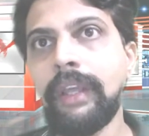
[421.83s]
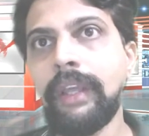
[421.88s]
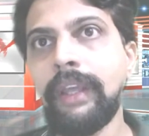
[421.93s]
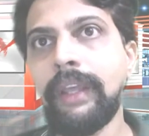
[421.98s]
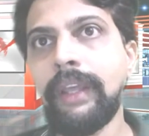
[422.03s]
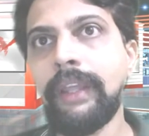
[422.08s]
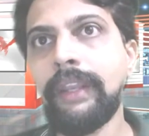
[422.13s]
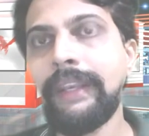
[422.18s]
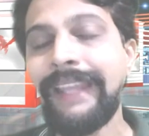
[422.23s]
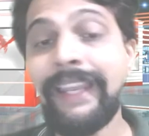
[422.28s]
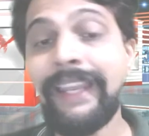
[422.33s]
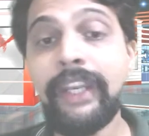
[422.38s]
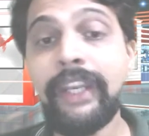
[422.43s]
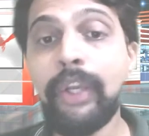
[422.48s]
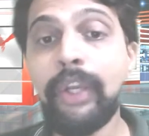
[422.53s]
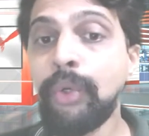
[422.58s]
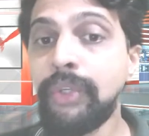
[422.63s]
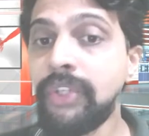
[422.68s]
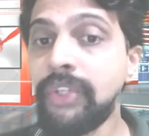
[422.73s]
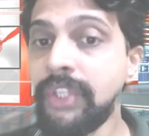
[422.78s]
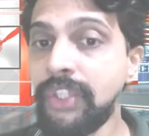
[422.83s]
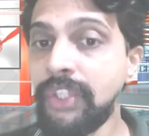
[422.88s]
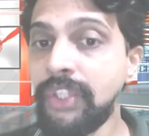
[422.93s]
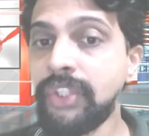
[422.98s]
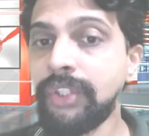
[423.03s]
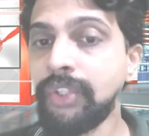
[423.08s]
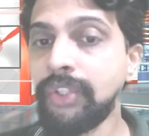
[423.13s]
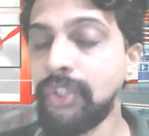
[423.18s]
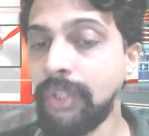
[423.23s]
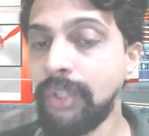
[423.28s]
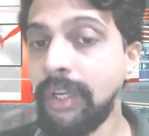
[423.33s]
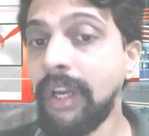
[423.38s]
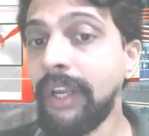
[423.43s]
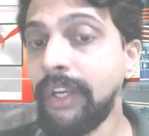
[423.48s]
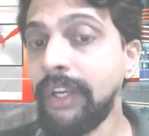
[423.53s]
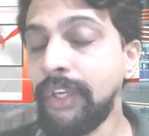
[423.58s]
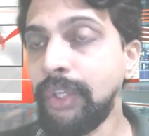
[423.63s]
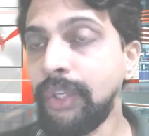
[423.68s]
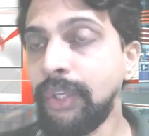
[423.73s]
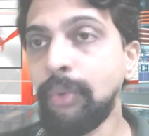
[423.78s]
and a good teacher to
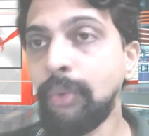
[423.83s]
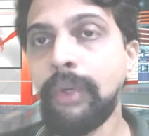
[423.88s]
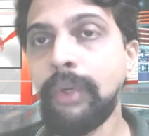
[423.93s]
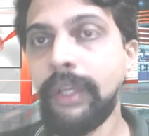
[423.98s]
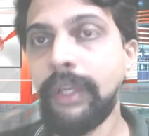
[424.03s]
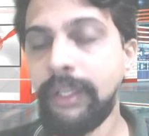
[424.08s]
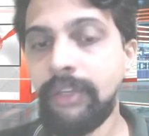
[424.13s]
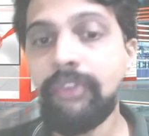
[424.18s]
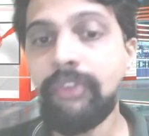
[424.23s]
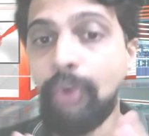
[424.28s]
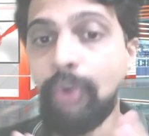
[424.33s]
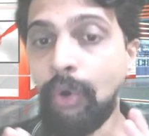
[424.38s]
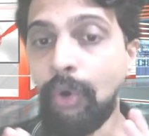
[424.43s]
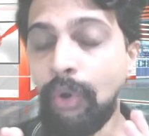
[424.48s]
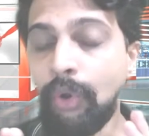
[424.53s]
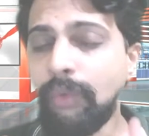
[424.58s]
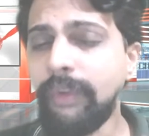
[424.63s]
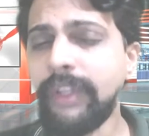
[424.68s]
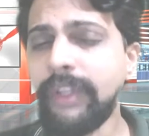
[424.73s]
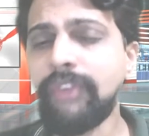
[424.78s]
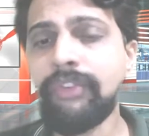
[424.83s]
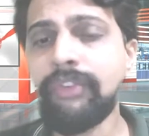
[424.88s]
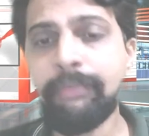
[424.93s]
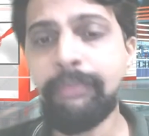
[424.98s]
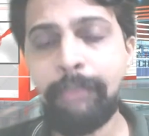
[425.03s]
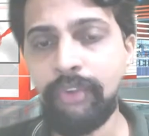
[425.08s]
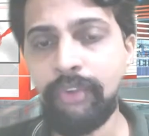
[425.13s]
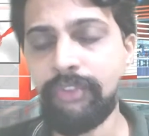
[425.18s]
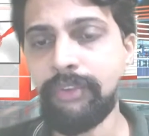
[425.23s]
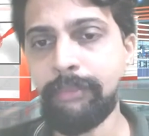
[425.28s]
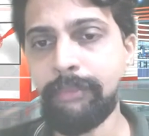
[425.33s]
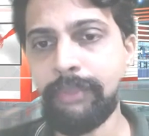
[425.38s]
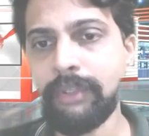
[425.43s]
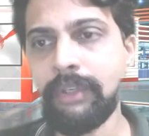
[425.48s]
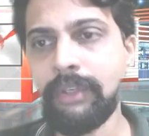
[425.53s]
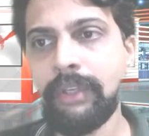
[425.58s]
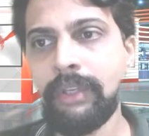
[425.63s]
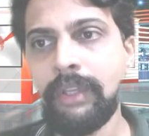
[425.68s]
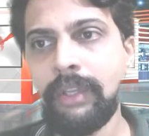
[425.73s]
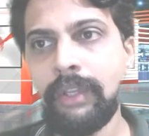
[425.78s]
guide you, it is always
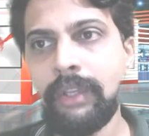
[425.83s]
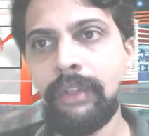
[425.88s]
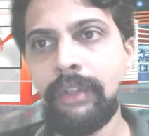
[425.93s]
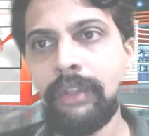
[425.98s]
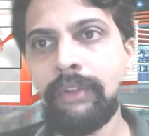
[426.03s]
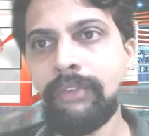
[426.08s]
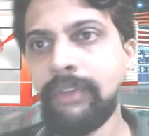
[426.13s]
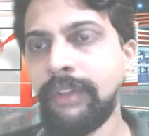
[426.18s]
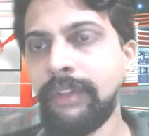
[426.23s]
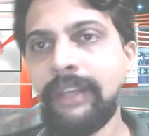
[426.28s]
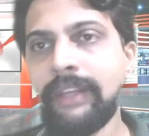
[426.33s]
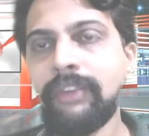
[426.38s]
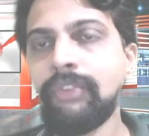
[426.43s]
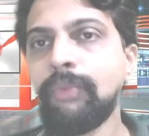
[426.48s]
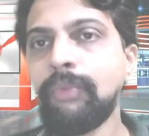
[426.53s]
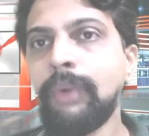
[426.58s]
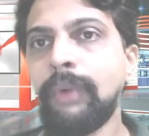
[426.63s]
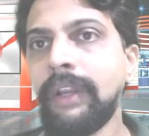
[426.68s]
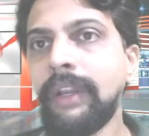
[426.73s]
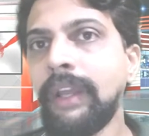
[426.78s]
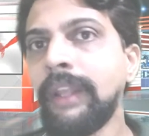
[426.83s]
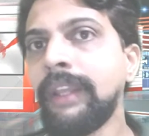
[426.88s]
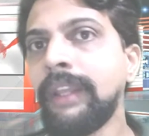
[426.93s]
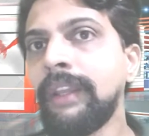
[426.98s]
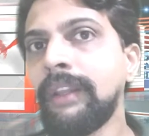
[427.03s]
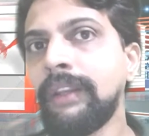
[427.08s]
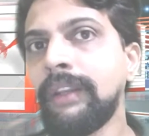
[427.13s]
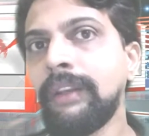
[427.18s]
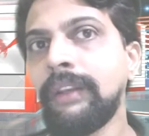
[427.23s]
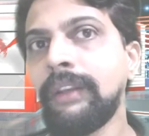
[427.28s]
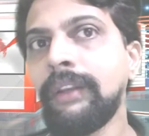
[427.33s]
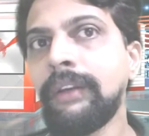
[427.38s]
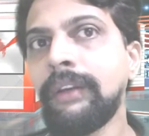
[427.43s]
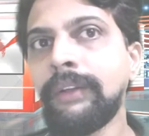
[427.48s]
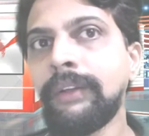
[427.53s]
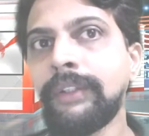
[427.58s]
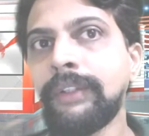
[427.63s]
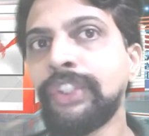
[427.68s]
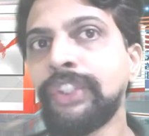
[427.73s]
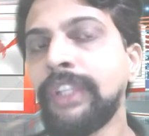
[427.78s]
possible. So that is what I
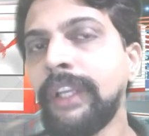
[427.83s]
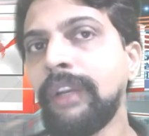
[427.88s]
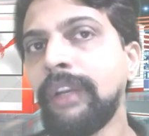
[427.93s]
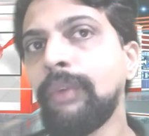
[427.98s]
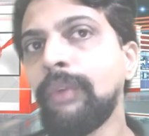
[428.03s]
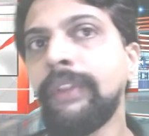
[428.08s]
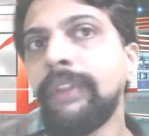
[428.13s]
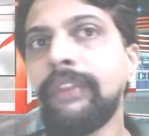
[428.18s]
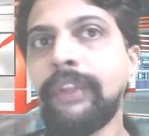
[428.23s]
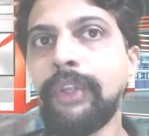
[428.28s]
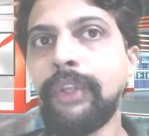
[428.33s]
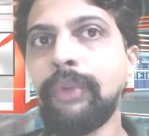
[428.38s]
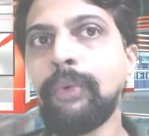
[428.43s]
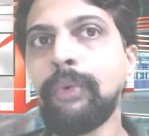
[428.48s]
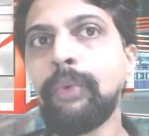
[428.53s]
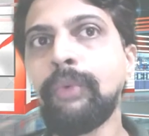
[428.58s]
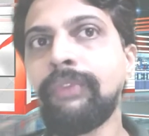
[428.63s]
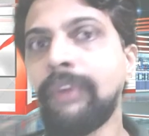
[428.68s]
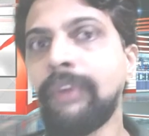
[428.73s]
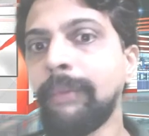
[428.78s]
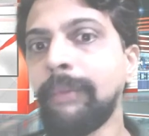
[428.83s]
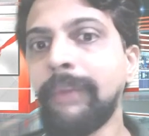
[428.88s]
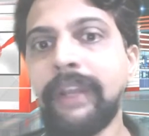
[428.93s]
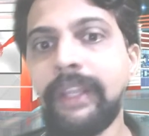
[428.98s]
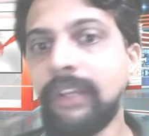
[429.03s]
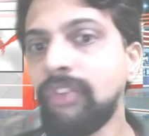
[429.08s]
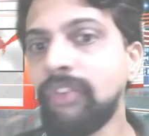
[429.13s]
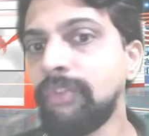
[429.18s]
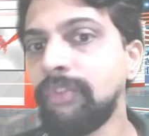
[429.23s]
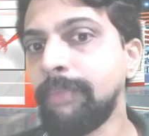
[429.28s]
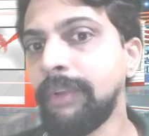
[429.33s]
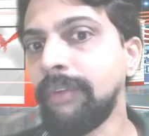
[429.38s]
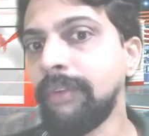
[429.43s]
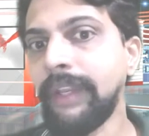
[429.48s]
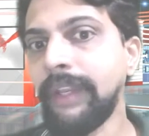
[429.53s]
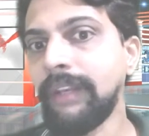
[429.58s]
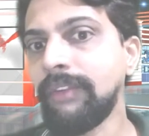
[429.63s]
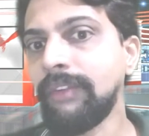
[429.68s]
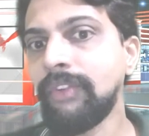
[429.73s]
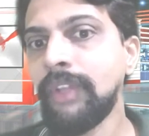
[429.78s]
can share with you from my
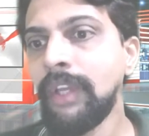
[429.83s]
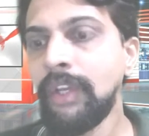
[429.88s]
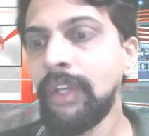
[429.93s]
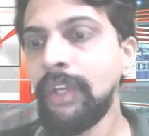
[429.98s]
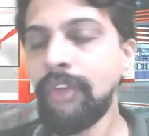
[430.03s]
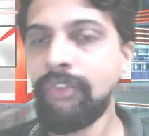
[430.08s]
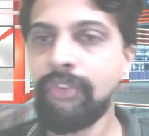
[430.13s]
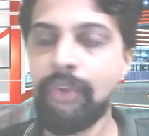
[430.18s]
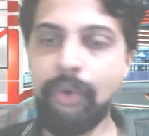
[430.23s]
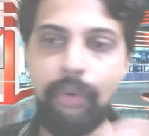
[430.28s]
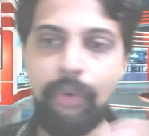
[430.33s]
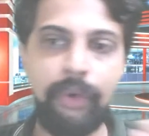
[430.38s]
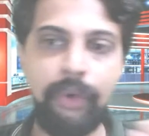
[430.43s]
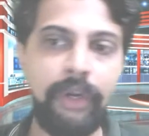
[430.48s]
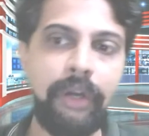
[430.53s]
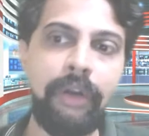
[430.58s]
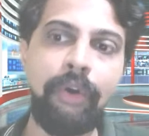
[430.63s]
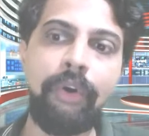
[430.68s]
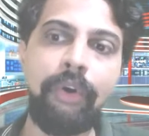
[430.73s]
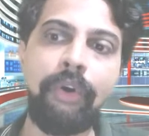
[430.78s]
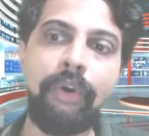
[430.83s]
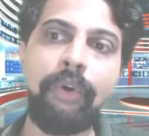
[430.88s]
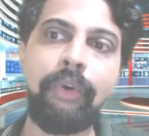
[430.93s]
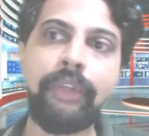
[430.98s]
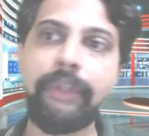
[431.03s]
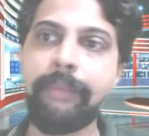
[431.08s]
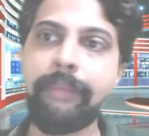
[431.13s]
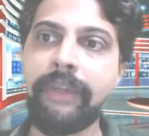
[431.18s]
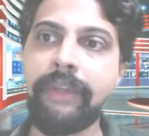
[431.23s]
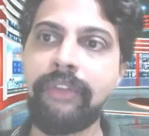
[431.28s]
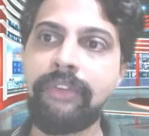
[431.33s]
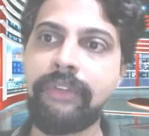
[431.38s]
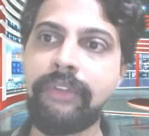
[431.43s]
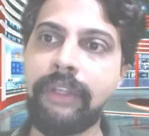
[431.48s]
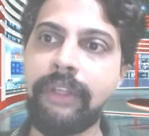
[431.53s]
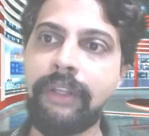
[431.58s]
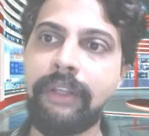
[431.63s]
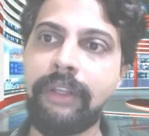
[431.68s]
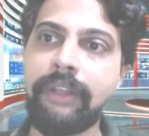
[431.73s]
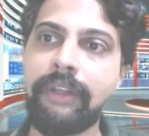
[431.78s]
experience. So all the
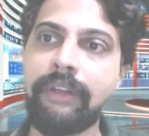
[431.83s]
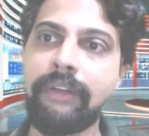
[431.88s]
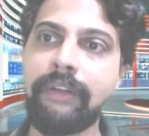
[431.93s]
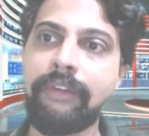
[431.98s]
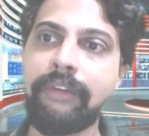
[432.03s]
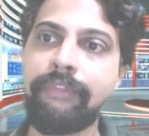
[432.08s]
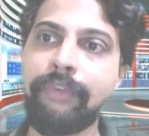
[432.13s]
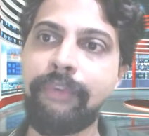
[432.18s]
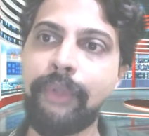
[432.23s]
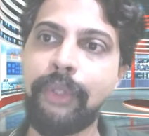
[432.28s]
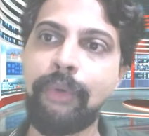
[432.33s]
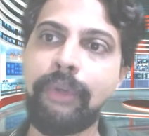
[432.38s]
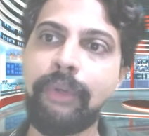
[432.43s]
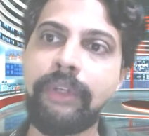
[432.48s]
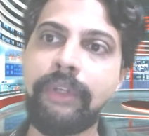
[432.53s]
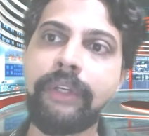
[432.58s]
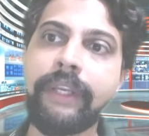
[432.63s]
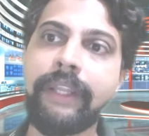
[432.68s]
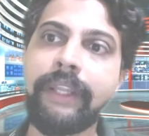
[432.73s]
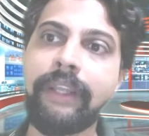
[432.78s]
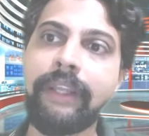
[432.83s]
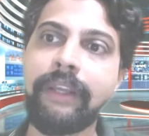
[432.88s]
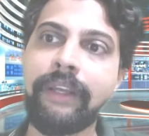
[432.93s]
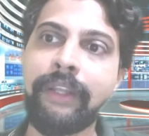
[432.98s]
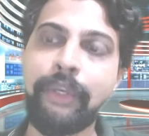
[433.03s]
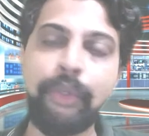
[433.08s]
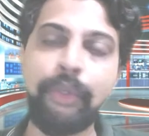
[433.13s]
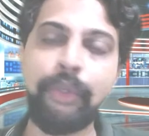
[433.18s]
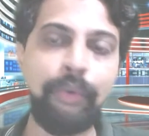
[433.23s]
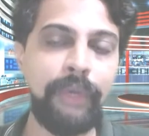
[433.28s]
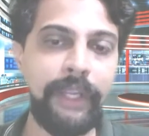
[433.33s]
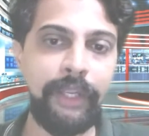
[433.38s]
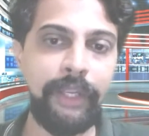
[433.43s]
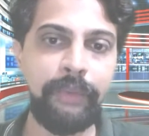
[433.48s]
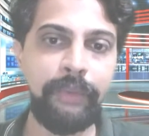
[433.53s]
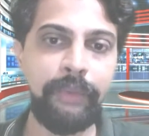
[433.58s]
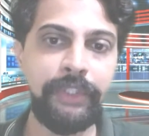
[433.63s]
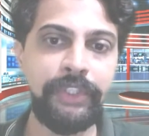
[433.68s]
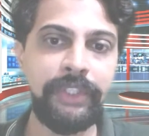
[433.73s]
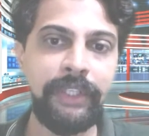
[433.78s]
best for your learning a new
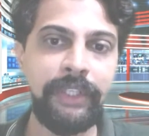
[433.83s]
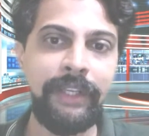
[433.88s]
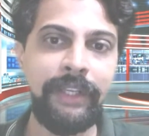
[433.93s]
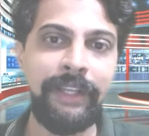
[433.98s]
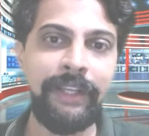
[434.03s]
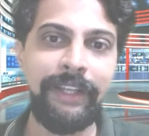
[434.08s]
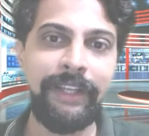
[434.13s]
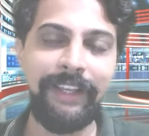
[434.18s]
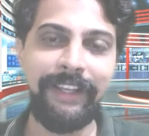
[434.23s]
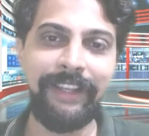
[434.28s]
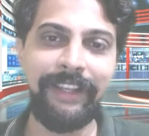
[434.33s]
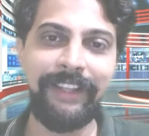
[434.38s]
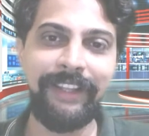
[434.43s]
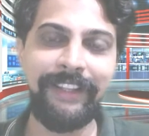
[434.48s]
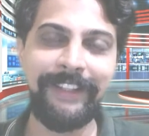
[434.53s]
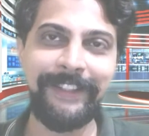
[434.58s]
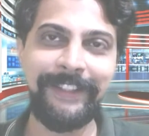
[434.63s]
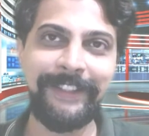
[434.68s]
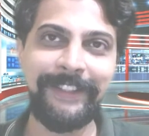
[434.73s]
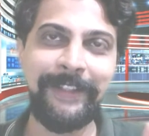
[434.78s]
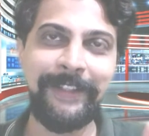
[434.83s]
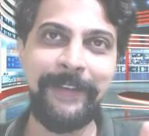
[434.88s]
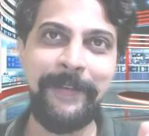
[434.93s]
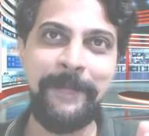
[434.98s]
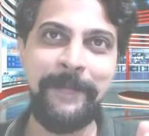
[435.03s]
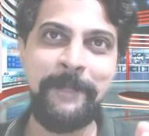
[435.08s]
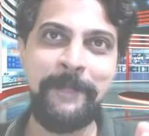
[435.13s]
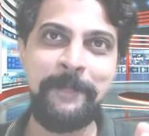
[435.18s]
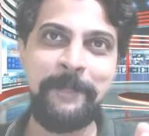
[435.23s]
language, and